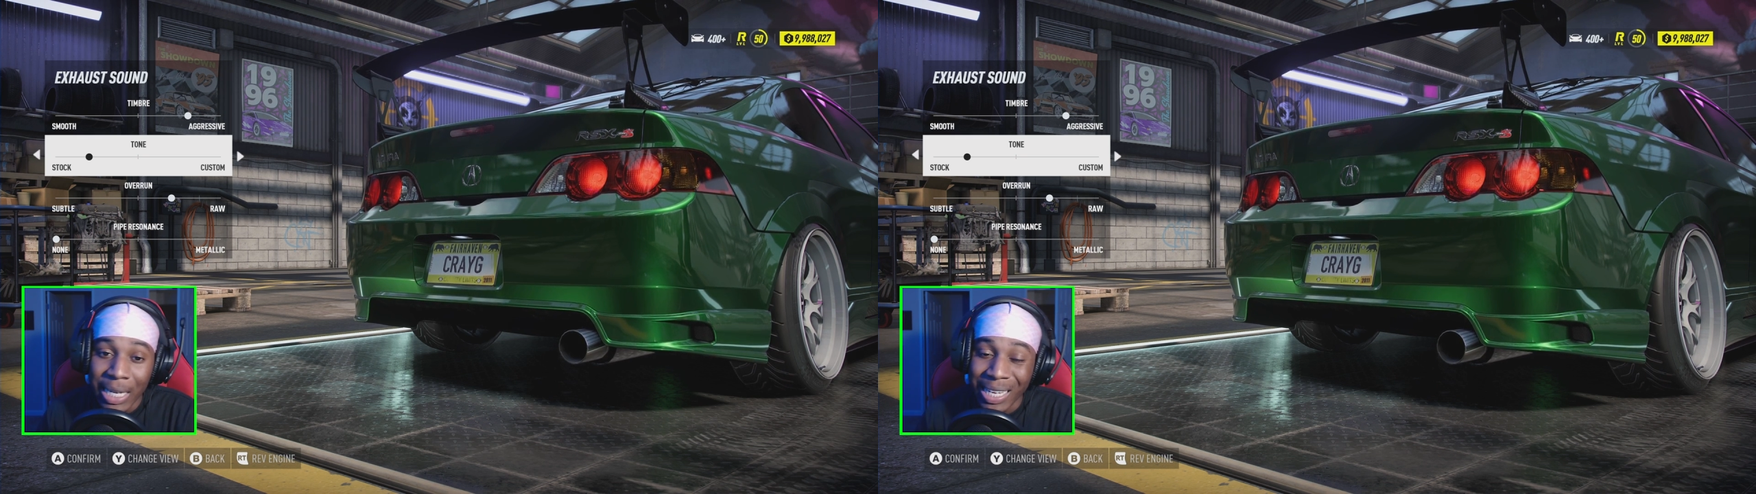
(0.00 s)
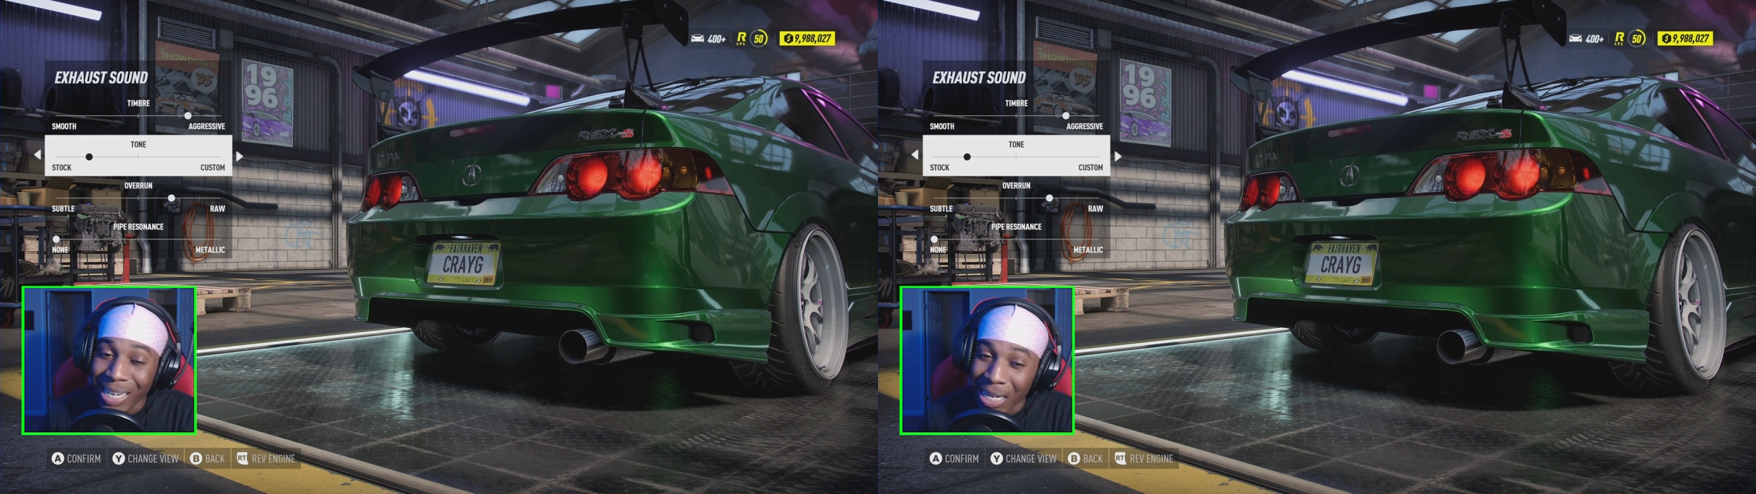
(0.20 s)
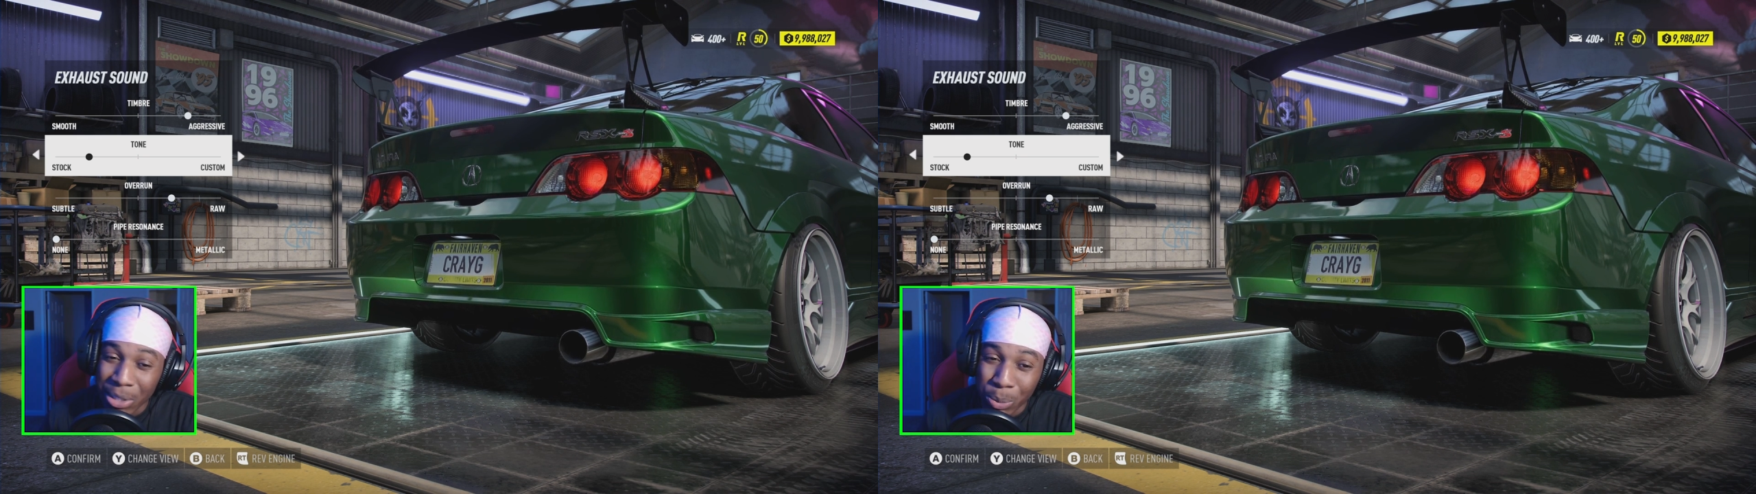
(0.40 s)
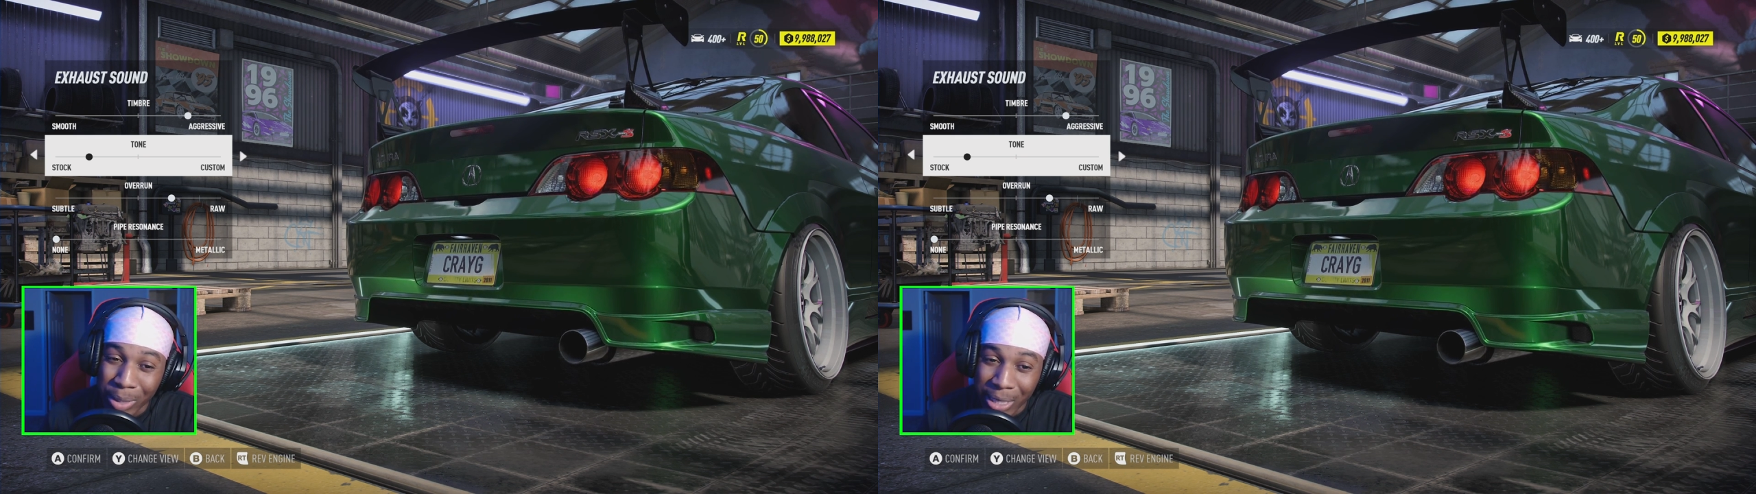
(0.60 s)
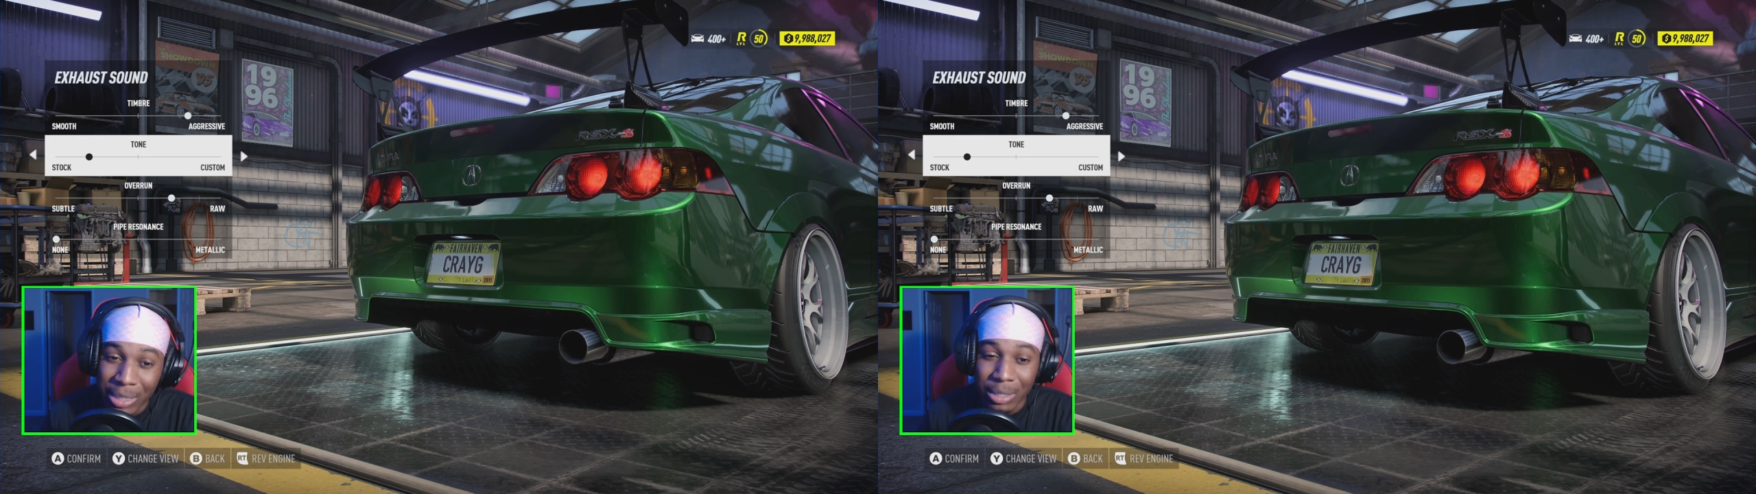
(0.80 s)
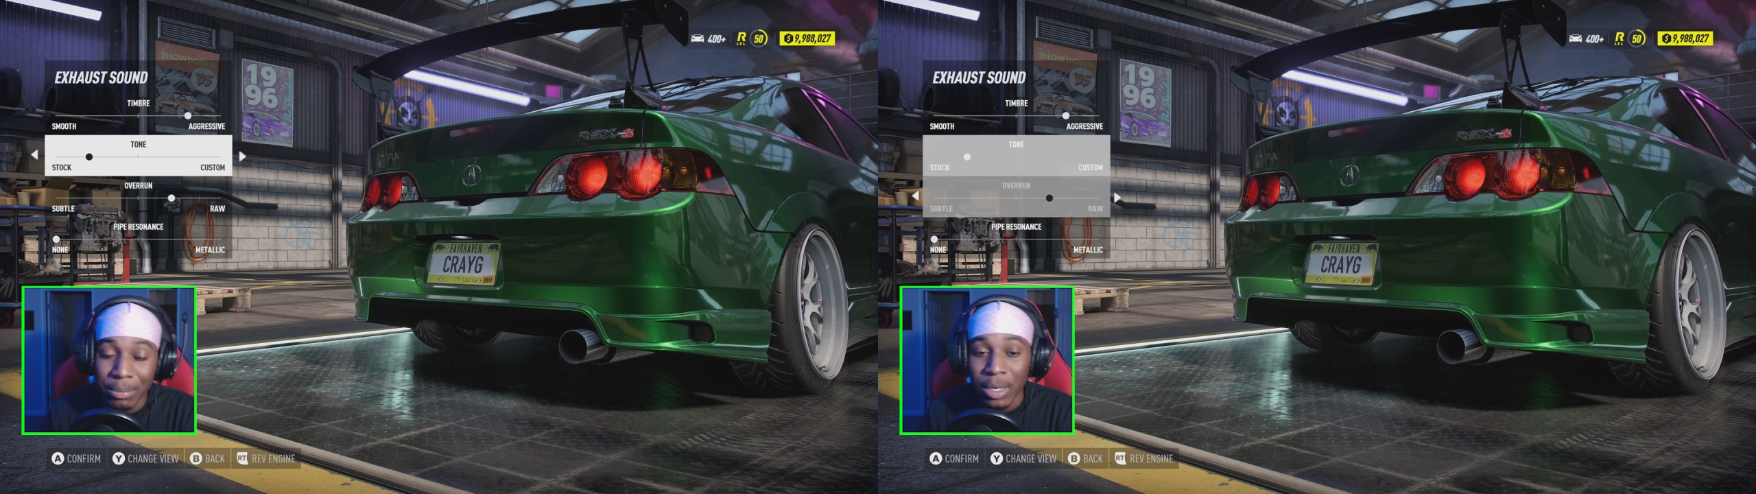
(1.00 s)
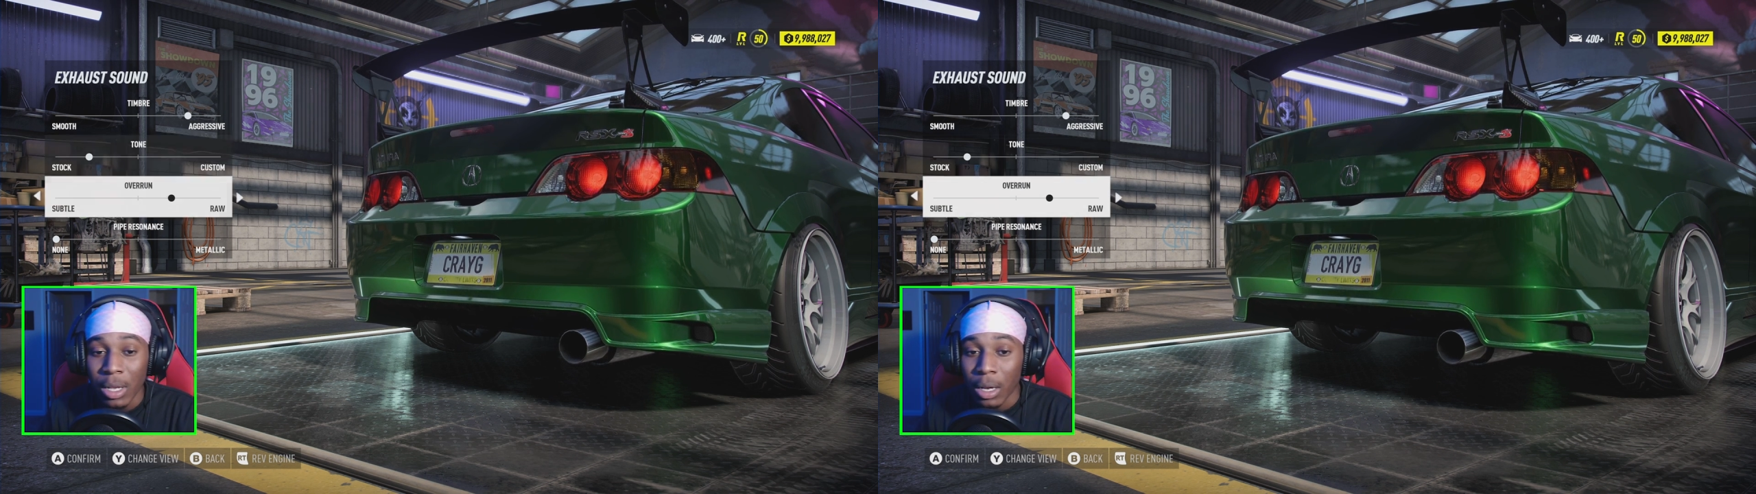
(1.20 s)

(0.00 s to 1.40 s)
and not too custom.